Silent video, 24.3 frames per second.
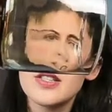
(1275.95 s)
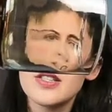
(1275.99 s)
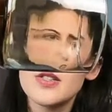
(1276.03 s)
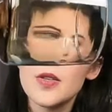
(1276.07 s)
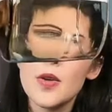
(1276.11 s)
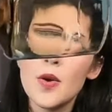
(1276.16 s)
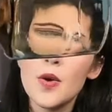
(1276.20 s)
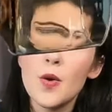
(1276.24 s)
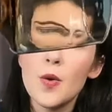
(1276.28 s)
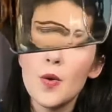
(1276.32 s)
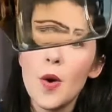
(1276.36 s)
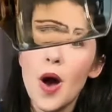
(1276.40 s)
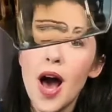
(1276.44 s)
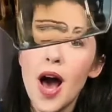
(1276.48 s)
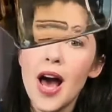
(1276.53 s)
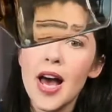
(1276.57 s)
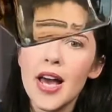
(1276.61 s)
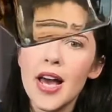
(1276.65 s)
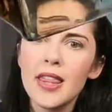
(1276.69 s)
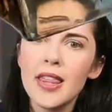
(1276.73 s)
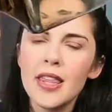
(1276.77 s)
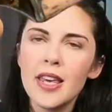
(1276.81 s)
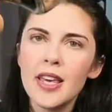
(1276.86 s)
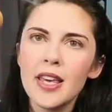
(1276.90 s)
So
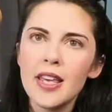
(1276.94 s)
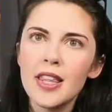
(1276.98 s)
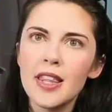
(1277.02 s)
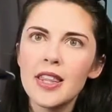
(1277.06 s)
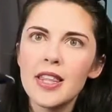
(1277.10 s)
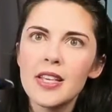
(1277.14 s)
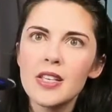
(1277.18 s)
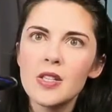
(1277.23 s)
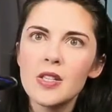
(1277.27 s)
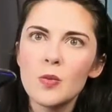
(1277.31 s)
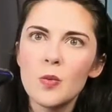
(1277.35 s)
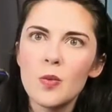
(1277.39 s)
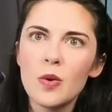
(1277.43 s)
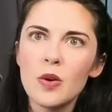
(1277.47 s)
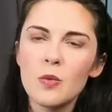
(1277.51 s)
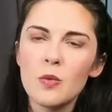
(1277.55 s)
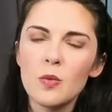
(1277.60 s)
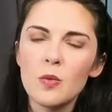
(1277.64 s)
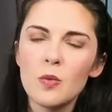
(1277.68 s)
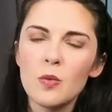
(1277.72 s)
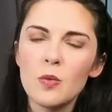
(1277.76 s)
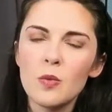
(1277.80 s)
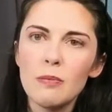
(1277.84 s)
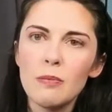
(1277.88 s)
I think this
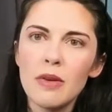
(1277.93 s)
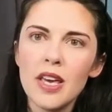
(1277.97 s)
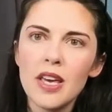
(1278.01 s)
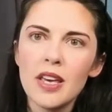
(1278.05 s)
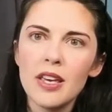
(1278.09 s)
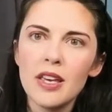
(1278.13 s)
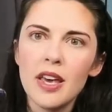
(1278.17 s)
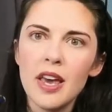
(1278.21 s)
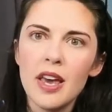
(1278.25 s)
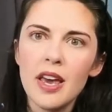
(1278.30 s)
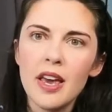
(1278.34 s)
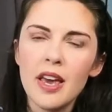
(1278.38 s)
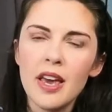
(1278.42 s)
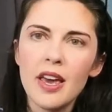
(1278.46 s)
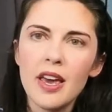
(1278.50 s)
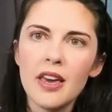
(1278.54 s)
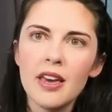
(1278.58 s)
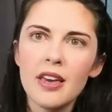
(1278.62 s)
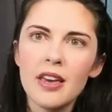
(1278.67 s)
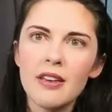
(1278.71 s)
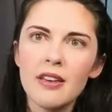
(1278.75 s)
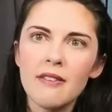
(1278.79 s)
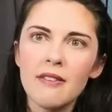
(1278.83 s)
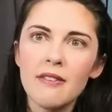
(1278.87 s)
one will make
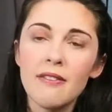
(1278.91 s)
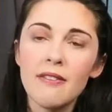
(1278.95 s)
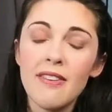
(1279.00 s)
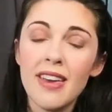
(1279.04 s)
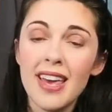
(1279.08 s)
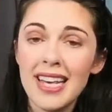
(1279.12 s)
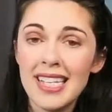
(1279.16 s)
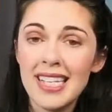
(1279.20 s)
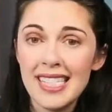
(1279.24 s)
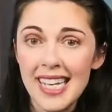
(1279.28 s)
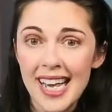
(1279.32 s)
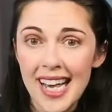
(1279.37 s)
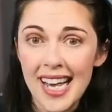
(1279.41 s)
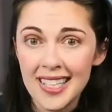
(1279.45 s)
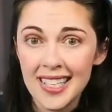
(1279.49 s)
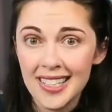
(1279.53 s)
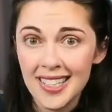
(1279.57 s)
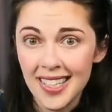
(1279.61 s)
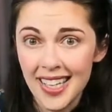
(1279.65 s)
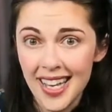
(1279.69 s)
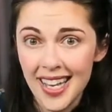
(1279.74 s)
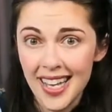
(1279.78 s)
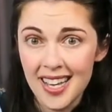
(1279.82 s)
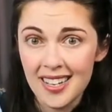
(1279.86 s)
a
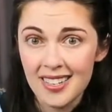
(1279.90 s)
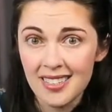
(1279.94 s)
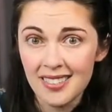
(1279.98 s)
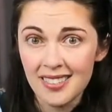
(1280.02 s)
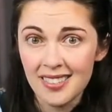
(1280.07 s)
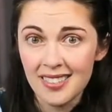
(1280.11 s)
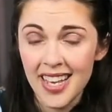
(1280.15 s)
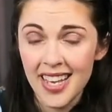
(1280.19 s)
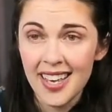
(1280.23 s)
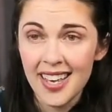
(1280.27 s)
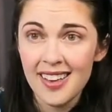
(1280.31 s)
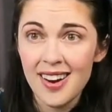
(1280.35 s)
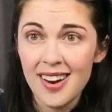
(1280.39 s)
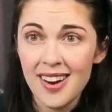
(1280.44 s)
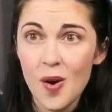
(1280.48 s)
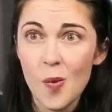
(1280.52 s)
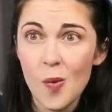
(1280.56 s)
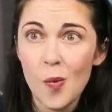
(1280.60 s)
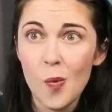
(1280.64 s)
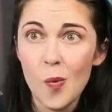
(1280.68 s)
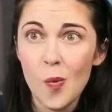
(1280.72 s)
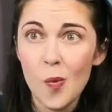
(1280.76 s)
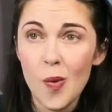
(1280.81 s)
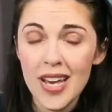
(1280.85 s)
fantastic candle. I cannot
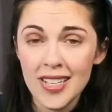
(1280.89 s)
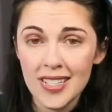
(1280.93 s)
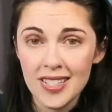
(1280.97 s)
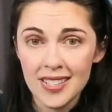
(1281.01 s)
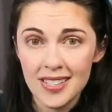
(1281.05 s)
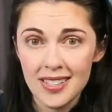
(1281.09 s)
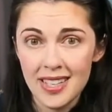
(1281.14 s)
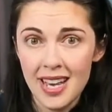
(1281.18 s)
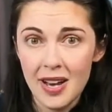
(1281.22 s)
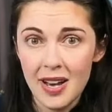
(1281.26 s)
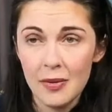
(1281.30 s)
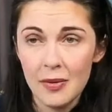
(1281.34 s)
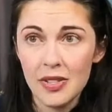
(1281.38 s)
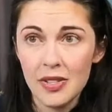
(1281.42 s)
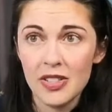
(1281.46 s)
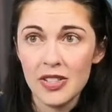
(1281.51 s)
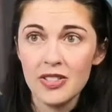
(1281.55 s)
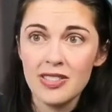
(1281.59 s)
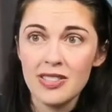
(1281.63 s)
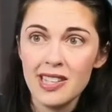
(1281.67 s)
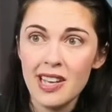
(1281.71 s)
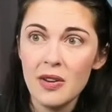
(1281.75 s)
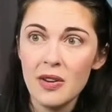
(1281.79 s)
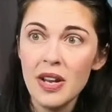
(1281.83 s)
wait to see how he
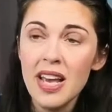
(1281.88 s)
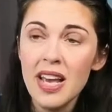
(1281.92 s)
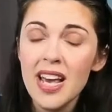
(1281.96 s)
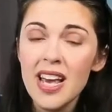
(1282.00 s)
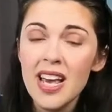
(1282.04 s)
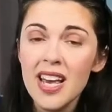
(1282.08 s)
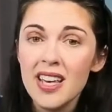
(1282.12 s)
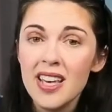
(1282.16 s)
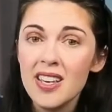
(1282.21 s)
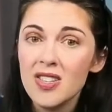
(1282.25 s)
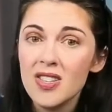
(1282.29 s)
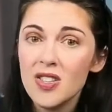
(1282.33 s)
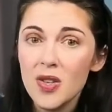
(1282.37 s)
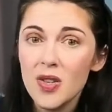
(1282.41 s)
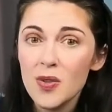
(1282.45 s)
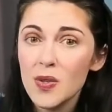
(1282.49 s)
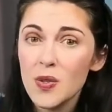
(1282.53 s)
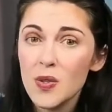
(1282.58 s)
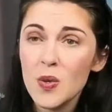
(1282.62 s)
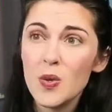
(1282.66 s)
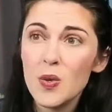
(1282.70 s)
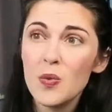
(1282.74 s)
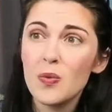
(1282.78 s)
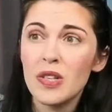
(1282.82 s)
turns out. He's
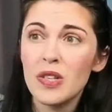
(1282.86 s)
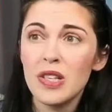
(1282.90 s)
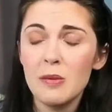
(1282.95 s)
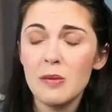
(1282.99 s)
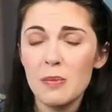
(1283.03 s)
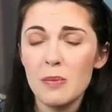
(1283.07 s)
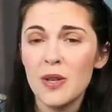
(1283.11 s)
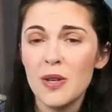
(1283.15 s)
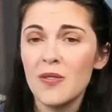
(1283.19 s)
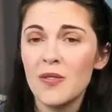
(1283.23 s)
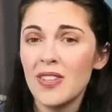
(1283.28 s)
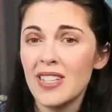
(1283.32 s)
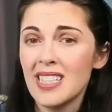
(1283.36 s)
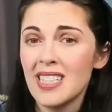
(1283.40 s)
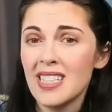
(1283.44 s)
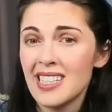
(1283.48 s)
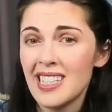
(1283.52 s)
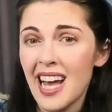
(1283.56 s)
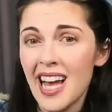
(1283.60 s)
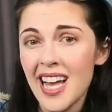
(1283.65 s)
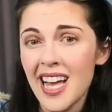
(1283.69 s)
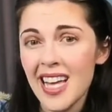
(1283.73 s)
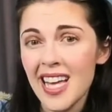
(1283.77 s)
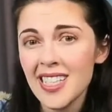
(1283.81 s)
also a really perfect
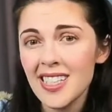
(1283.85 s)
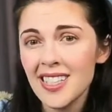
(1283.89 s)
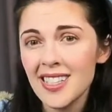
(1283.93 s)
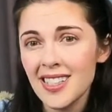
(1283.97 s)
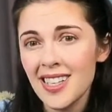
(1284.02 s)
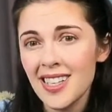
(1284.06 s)
size.